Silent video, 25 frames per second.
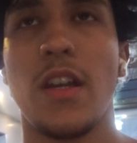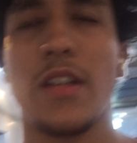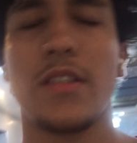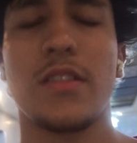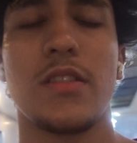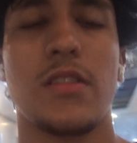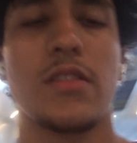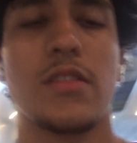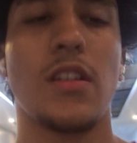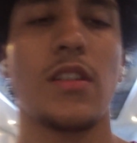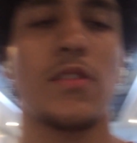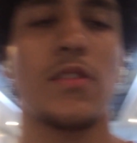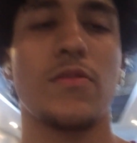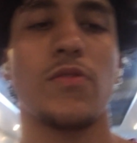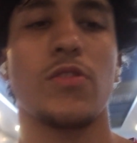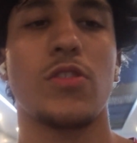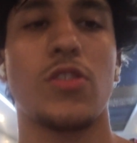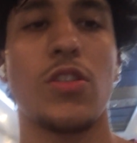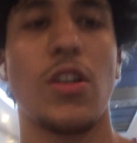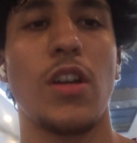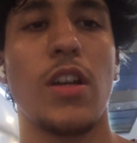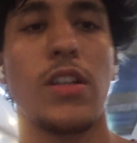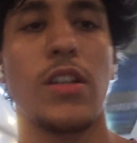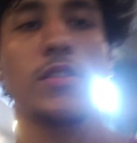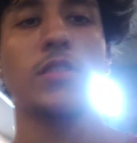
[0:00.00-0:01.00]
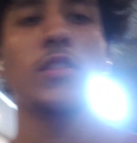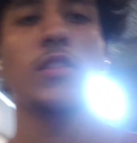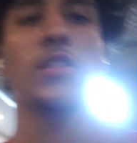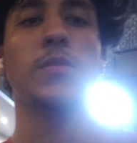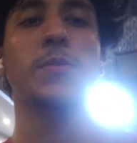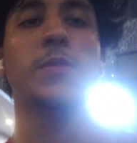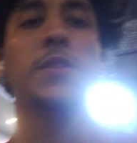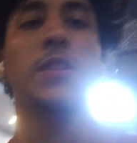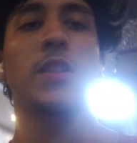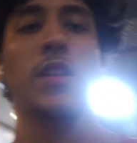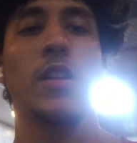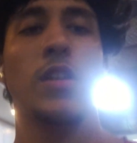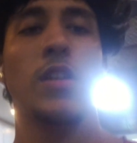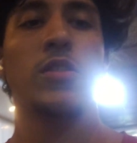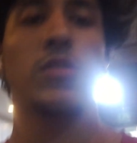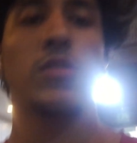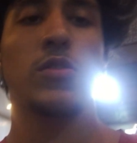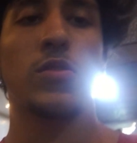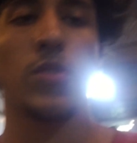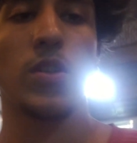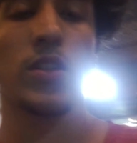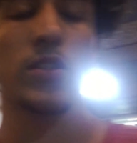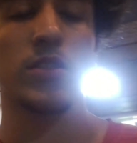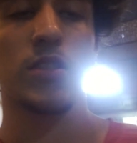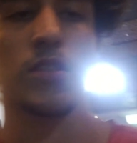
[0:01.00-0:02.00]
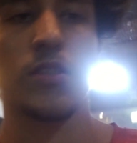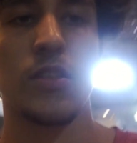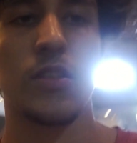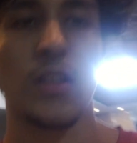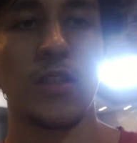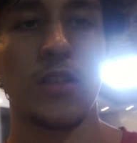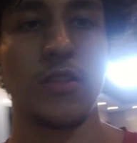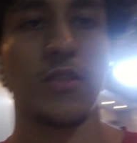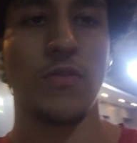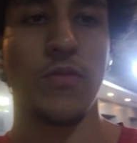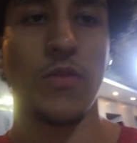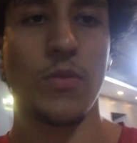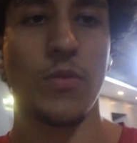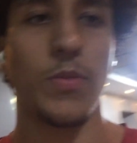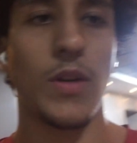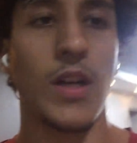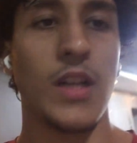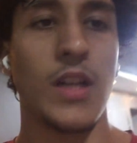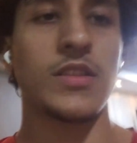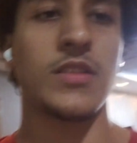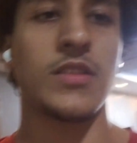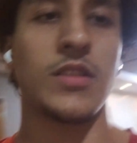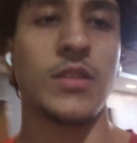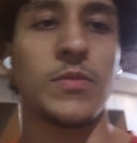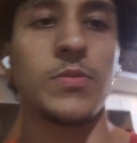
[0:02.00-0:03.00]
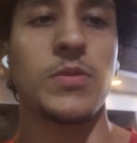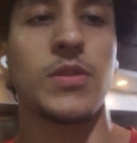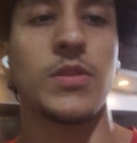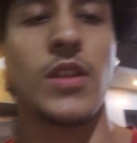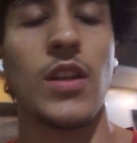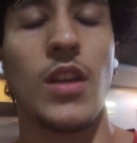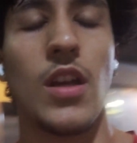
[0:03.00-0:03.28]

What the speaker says: exercise for triceps, 2 exercises for biceps,